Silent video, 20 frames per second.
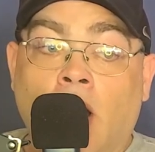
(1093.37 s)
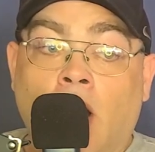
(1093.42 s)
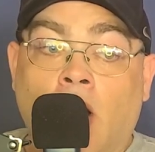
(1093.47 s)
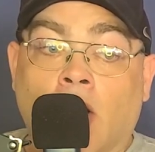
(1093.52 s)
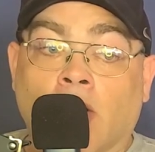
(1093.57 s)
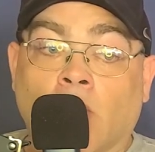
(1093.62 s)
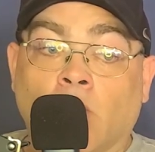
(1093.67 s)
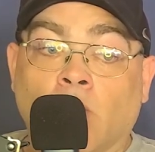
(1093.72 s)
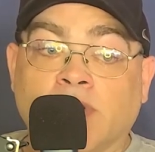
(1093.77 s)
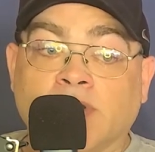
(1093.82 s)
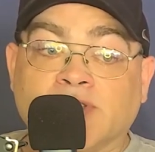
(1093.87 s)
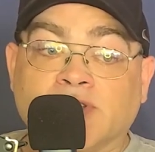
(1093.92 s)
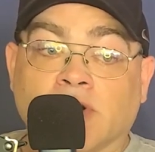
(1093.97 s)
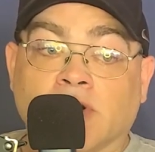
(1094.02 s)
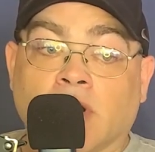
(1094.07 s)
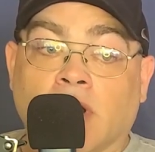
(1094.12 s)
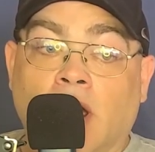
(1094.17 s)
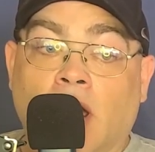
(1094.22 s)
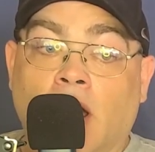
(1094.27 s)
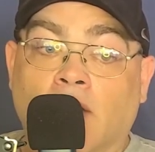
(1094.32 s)
On a
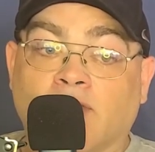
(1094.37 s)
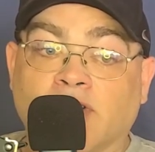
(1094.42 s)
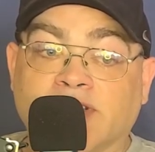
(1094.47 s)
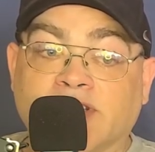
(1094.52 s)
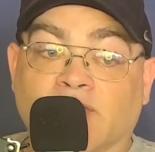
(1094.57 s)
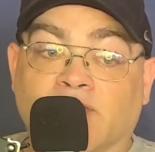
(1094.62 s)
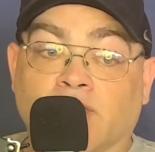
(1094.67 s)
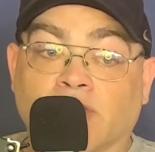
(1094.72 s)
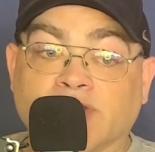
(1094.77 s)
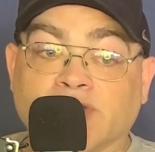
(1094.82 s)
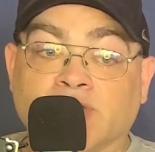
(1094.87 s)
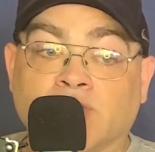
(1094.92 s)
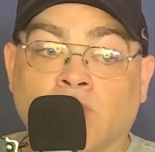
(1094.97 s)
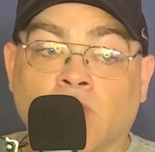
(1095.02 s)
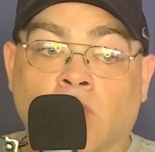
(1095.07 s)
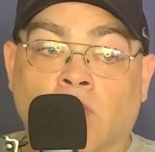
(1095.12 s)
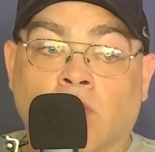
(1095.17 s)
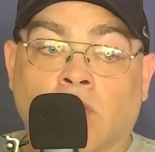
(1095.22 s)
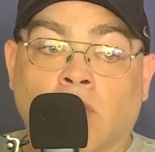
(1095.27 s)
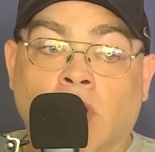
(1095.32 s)
wizard of a different
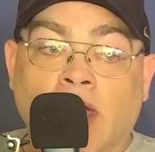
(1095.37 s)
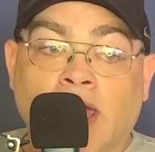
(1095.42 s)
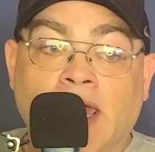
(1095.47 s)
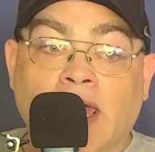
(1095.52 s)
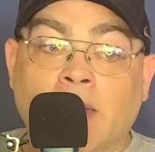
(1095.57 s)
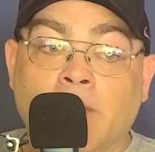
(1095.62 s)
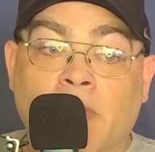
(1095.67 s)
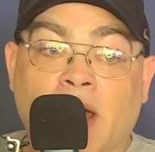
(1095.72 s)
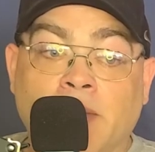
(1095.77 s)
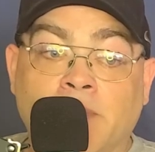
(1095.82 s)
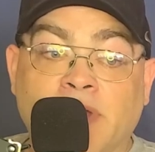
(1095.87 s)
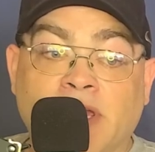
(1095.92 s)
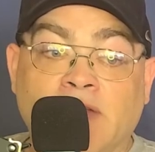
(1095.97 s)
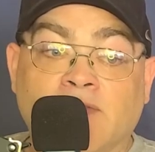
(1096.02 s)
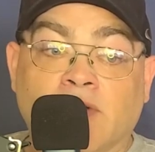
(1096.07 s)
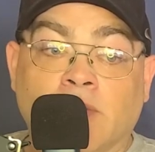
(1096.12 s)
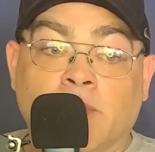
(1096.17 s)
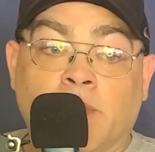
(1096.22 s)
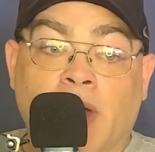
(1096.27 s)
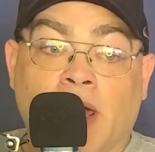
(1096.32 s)
school, it might be
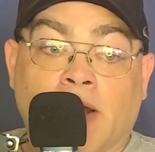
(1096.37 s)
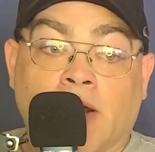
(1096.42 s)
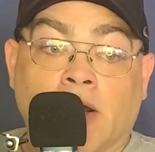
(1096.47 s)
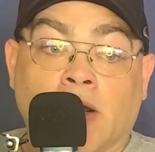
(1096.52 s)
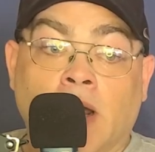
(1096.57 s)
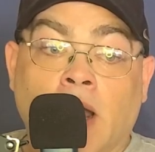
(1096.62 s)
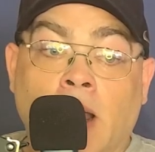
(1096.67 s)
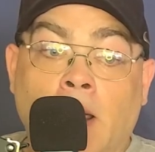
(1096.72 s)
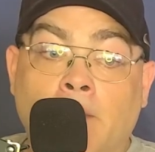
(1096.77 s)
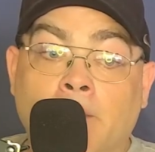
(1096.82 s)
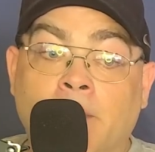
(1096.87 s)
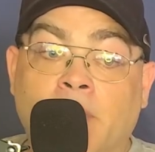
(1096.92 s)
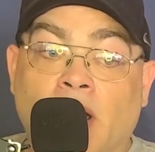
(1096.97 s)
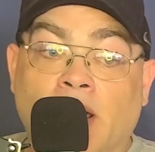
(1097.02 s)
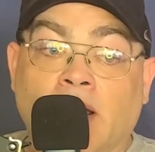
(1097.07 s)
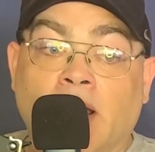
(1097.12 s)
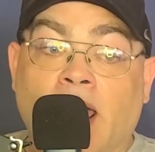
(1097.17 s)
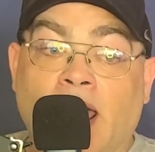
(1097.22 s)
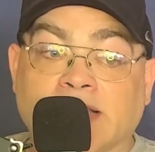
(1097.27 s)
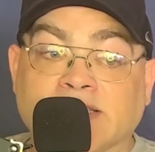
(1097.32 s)
even better,
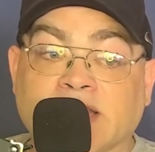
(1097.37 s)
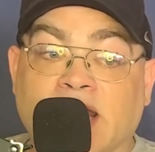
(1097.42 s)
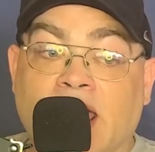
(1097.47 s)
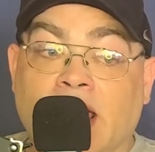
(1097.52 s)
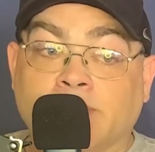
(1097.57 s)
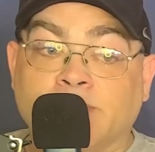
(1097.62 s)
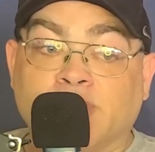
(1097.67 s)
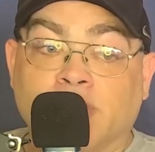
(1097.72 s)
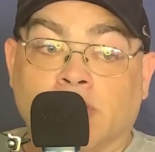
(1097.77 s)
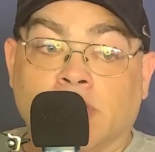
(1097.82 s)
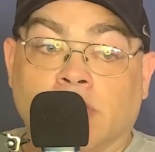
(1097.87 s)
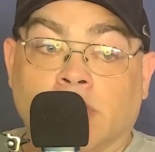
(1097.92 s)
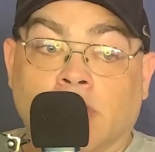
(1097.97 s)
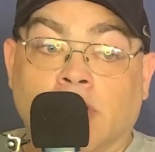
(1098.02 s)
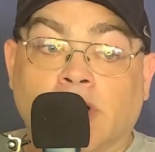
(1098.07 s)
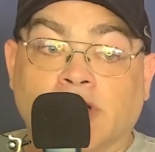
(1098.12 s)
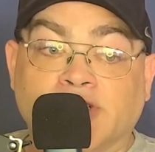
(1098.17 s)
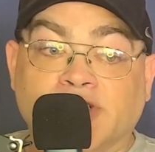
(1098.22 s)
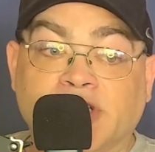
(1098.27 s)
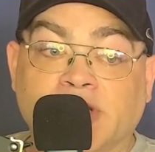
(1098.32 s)
but as an
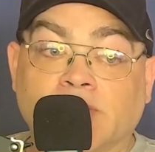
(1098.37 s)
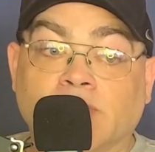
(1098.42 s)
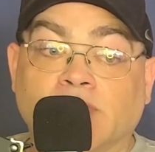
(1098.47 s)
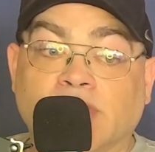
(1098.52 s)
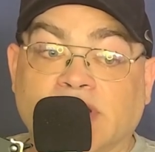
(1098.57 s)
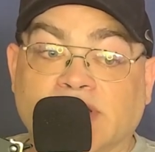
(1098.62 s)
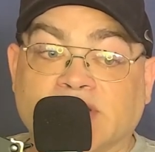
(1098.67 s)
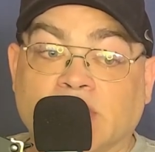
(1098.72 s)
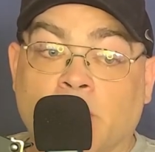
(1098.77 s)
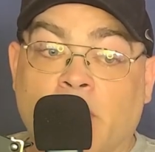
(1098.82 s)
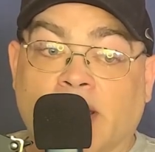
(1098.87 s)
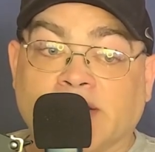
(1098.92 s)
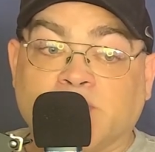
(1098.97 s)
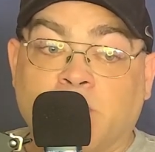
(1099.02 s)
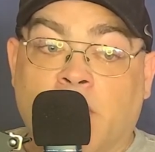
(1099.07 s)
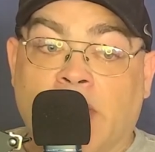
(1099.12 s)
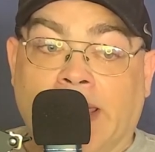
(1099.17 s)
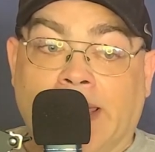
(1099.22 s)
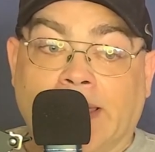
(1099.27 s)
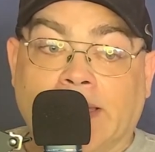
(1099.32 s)
Abjurer, Shield is the
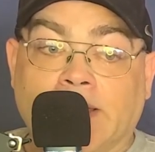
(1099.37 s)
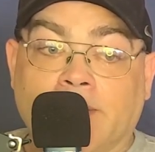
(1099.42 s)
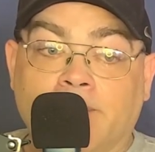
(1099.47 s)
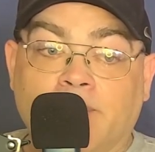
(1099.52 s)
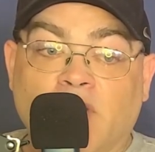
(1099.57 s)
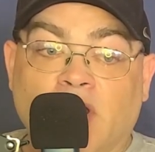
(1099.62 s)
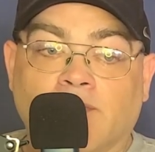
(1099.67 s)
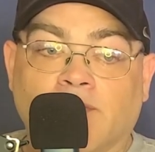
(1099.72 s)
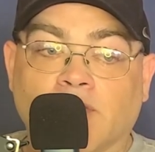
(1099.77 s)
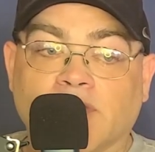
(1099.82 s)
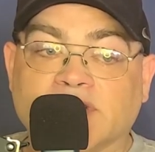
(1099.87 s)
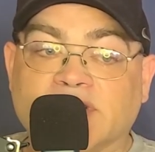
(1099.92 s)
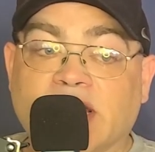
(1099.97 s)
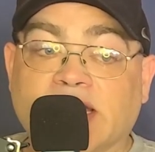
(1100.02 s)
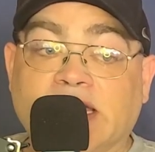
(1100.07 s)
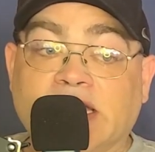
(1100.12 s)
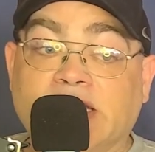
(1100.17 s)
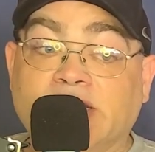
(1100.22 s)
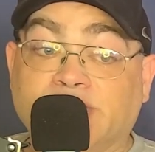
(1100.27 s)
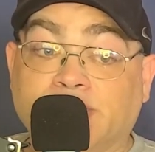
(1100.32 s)
best pick. For the
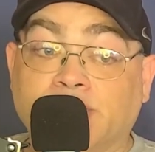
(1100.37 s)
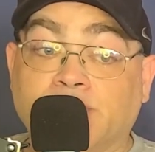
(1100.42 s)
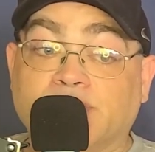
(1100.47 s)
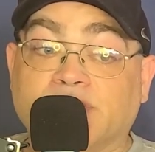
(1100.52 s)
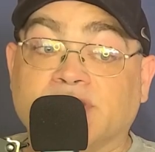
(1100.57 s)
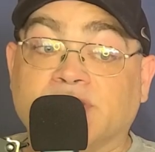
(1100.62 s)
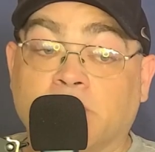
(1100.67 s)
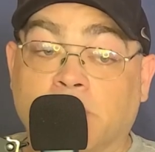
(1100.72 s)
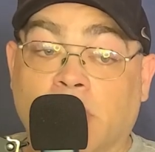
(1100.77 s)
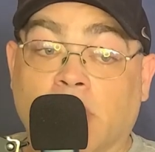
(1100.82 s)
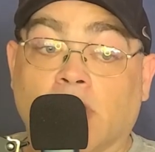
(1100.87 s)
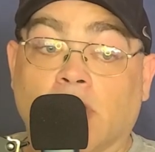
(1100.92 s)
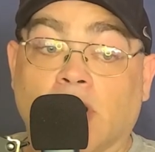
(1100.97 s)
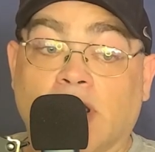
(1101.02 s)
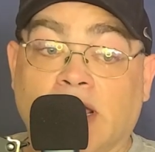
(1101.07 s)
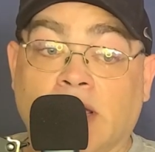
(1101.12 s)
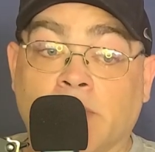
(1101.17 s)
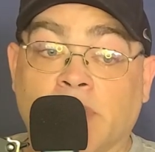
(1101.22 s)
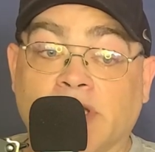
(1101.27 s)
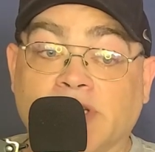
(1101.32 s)
second, he chooses Mirror
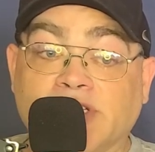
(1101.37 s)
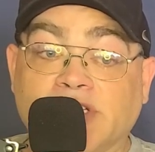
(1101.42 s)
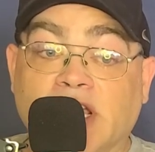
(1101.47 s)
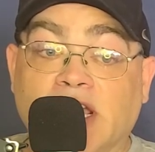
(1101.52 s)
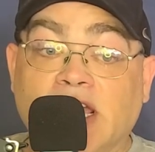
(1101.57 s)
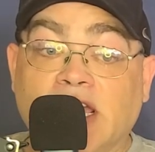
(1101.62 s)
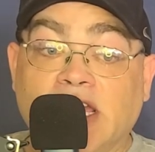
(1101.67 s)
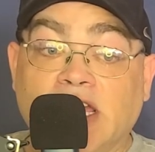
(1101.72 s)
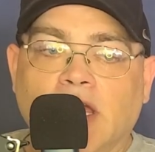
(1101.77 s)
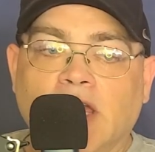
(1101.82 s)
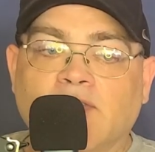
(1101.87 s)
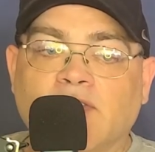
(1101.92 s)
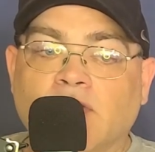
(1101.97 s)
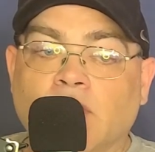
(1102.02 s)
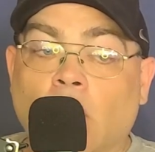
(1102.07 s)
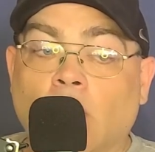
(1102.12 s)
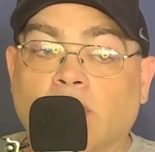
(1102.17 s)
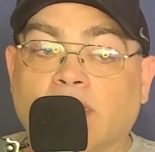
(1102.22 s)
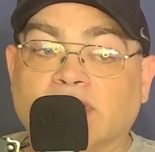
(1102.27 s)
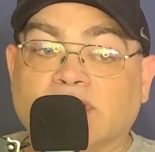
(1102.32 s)
Image. Even
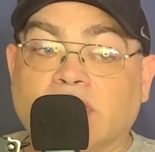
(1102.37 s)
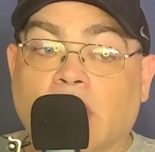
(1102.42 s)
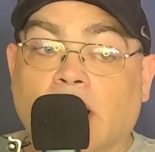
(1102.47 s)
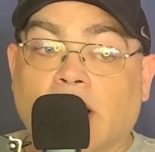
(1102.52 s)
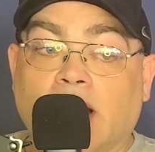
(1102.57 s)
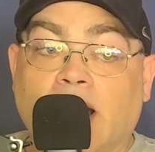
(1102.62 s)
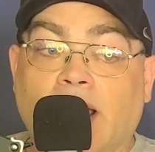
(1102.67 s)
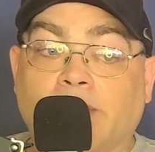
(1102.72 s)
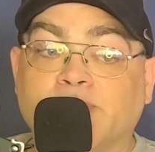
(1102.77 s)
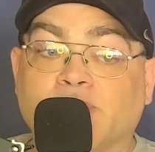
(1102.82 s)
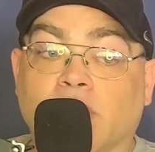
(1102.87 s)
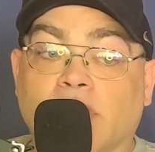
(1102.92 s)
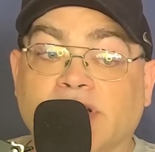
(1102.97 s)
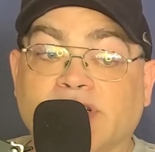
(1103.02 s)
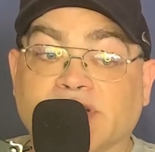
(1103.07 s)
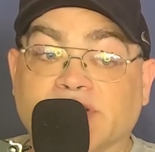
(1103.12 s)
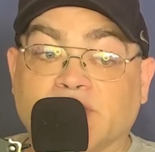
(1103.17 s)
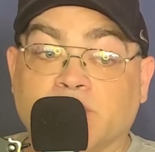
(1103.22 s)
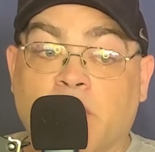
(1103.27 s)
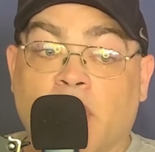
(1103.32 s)
though it is not an
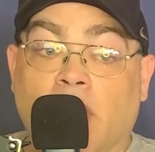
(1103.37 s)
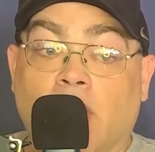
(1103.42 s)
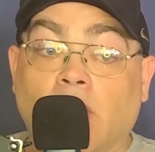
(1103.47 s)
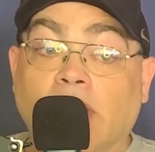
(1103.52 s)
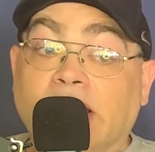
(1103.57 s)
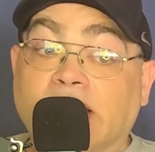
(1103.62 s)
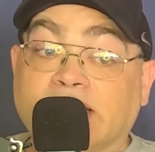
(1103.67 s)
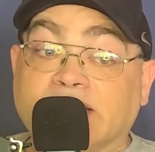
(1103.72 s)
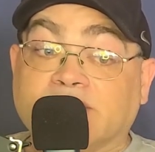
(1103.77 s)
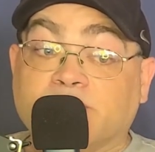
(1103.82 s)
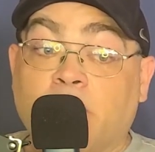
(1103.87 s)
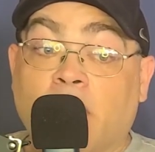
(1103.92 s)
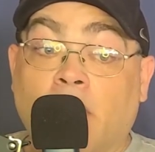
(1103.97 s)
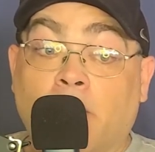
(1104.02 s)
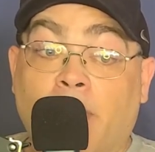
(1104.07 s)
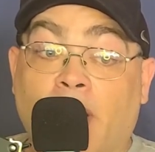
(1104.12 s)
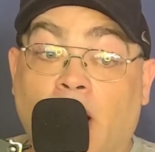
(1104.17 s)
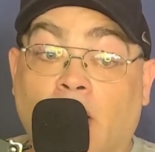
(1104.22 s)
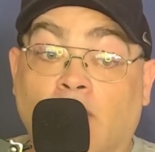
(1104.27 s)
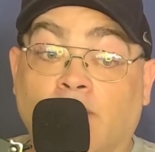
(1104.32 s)
Abjuration spell, it is a
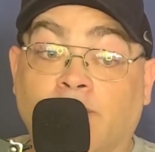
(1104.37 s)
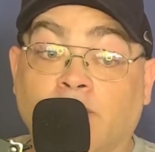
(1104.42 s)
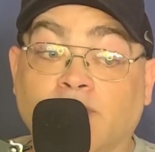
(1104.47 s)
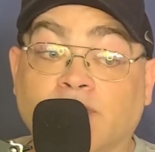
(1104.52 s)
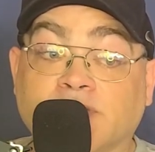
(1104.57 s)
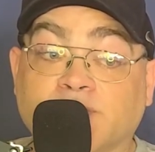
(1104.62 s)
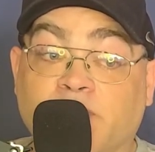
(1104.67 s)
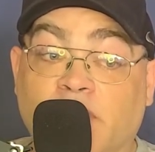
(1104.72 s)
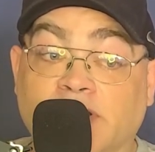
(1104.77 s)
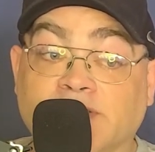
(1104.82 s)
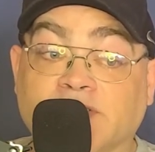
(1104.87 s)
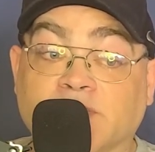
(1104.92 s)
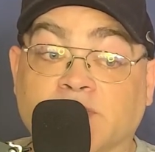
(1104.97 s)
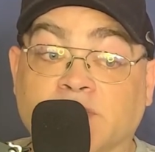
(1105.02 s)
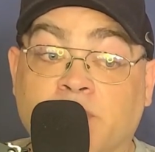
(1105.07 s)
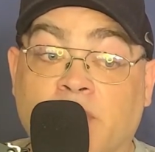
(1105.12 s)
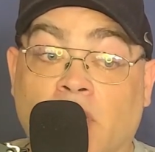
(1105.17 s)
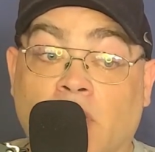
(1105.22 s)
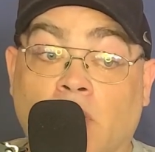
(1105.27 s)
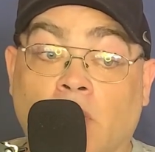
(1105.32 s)
powerful defensive
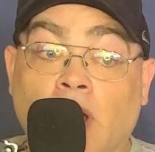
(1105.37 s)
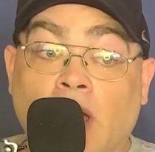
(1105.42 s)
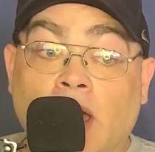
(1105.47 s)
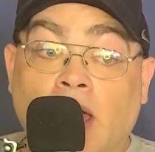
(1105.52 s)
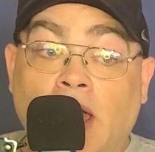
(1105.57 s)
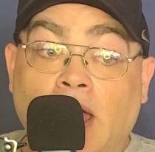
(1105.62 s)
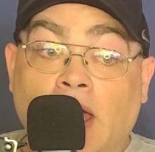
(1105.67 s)
spell